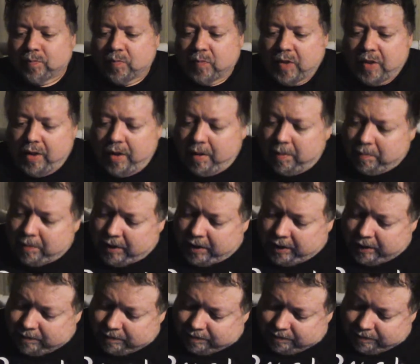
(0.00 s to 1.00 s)
And I'm
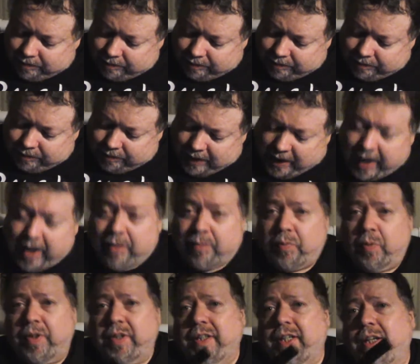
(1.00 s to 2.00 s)
like
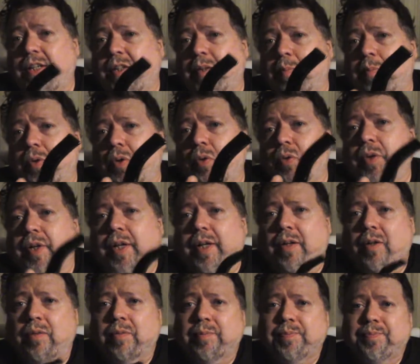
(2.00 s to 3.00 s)
halfway down the bowl
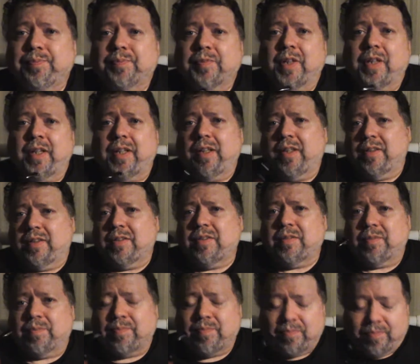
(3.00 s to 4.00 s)
now, and
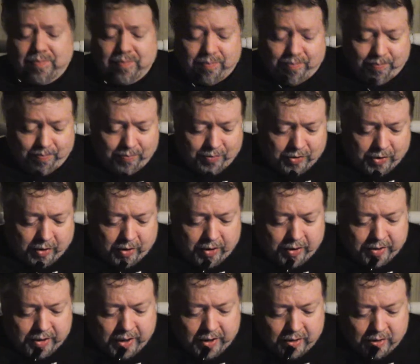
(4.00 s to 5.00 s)
it's starting to
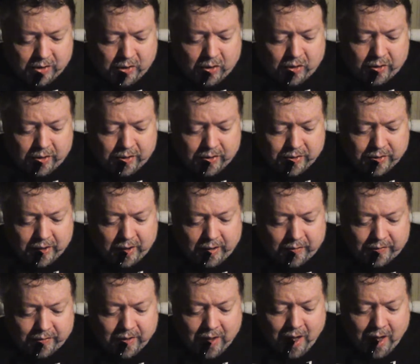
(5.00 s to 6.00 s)
taste all this stuff.